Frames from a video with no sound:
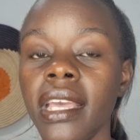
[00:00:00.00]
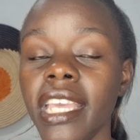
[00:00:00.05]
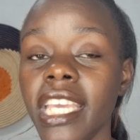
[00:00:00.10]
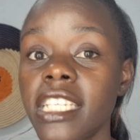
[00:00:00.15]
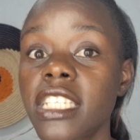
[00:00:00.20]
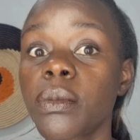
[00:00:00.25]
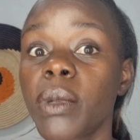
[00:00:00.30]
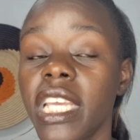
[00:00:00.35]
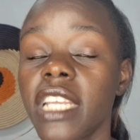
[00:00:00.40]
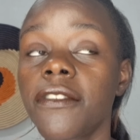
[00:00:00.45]

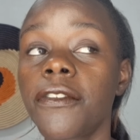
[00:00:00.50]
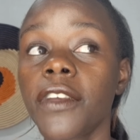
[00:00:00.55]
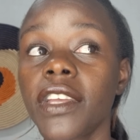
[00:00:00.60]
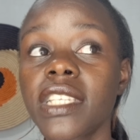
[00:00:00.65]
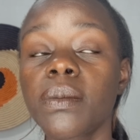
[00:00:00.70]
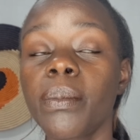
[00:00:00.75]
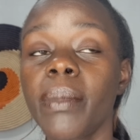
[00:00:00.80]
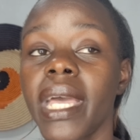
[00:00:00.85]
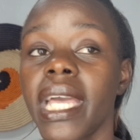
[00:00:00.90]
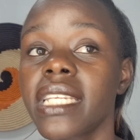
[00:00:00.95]
If
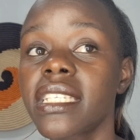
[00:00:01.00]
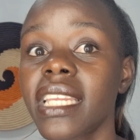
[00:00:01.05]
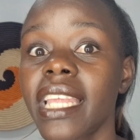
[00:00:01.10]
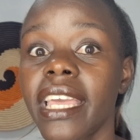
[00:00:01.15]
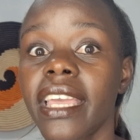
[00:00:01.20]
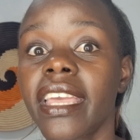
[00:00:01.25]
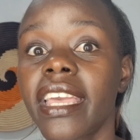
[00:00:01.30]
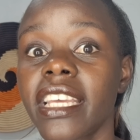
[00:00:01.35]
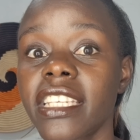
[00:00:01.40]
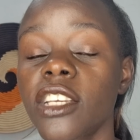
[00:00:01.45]
it meant,
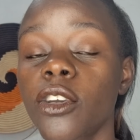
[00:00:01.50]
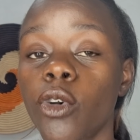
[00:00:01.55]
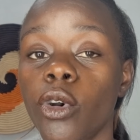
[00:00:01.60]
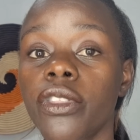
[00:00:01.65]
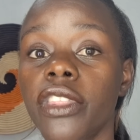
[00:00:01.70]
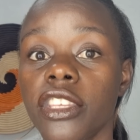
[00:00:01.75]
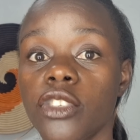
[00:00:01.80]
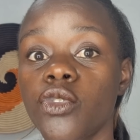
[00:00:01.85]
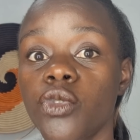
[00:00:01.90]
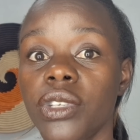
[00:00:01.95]
like, getting
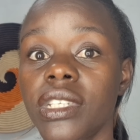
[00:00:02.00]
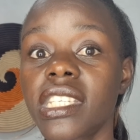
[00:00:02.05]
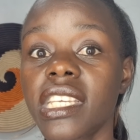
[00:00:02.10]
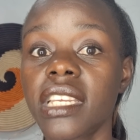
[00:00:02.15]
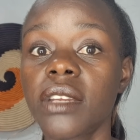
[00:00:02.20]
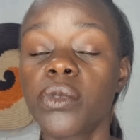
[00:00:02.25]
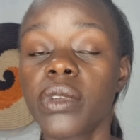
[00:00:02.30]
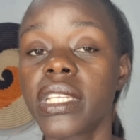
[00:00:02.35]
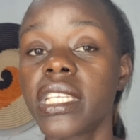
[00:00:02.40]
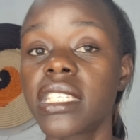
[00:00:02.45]
on the street
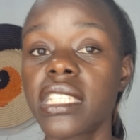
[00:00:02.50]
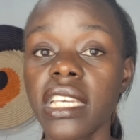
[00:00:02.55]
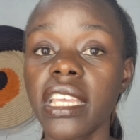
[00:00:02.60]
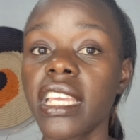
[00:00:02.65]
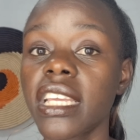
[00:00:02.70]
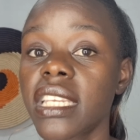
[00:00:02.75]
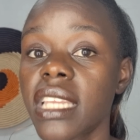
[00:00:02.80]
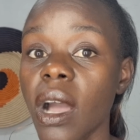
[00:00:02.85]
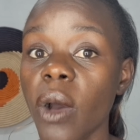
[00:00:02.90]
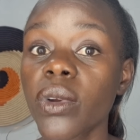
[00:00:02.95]
and really
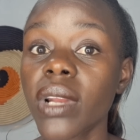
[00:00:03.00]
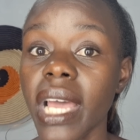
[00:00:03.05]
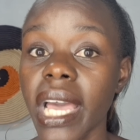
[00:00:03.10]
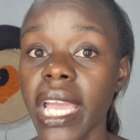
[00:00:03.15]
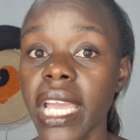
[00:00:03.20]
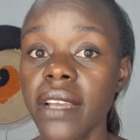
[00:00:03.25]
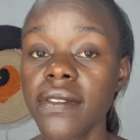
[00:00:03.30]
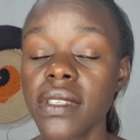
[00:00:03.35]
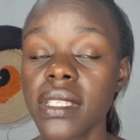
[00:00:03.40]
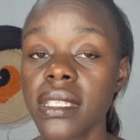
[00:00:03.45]
taking down
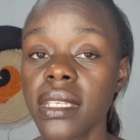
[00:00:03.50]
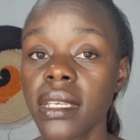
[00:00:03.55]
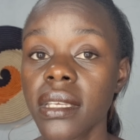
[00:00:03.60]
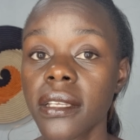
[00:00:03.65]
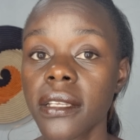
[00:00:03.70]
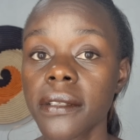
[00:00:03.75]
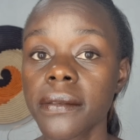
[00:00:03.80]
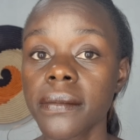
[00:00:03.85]
lives,